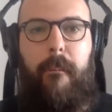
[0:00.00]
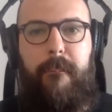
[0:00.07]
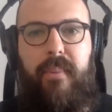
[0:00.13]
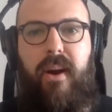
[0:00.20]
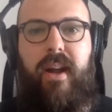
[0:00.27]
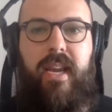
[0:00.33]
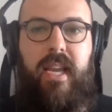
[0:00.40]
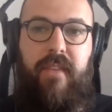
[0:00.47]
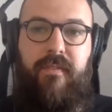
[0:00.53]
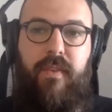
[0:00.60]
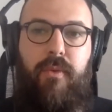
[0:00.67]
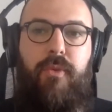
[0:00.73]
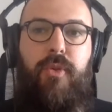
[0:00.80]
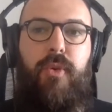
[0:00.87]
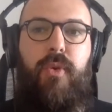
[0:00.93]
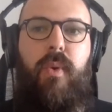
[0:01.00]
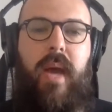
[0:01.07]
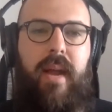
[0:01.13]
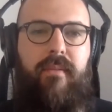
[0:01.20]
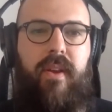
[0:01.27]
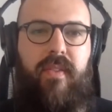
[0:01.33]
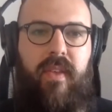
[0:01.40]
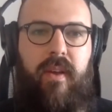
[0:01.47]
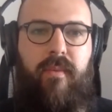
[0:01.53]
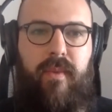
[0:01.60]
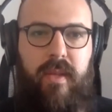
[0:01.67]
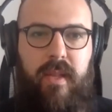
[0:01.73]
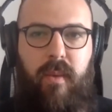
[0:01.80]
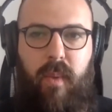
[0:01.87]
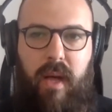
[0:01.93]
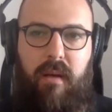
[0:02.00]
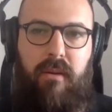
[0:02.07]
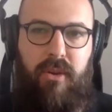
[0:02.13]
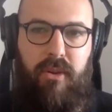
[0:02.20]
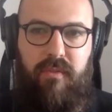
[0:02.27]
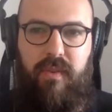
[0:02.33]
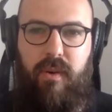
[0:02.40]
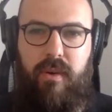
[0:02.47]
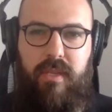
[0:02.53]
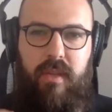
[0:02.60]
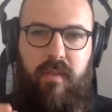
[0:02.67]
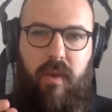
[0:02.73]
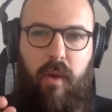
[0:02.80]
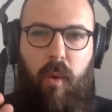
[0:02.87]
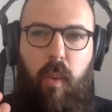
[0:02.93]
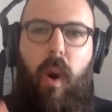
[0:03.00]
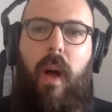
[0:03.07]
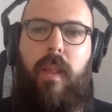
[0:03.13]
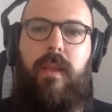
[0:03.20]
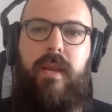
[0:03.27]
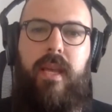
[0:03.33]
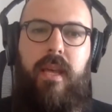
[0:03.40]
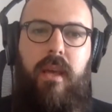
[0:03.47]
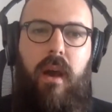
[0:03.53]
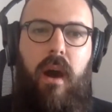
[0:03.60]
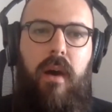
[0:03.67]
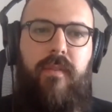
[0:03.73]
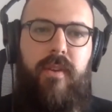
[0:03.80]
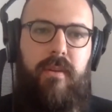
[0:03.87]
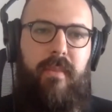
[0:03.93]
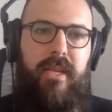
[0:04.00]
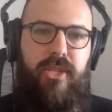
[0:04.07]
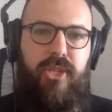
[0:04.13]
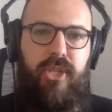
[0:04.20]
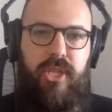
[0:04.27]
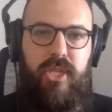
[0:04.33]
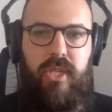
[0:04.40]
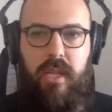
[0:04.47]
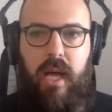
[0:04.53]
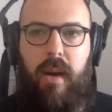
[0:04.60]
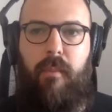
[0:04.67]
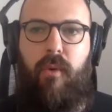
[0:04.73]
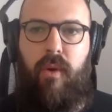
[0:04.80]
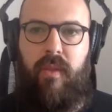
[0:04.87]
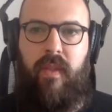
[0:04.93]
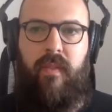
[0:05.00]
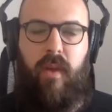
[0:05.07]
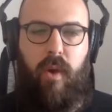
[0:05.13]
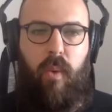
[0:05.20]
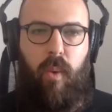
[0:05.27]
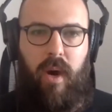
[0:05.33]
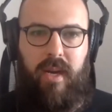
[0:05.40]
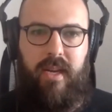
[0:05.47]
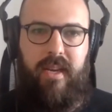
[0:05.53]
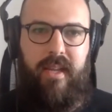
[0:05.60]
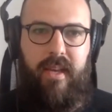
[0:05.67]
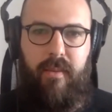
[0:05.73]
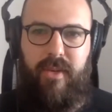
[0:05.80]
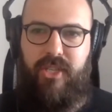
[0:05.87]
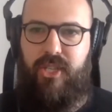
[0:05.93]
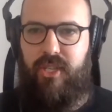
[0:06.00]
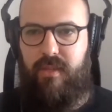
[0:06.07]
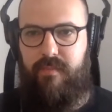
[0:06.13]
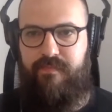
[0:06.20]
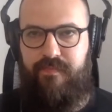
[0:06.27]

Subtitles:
but if you do everything really well and you focus on the quality of your messages a lot more than the quantity, which